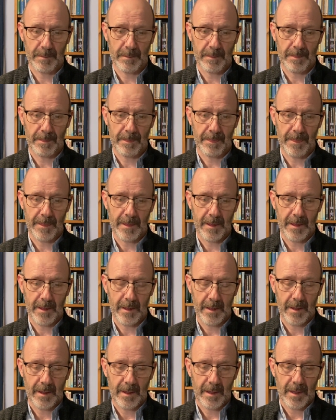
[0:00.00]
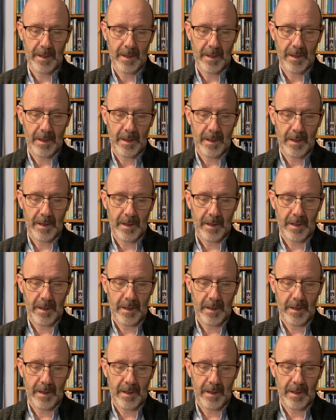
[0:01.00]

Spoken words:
(silence)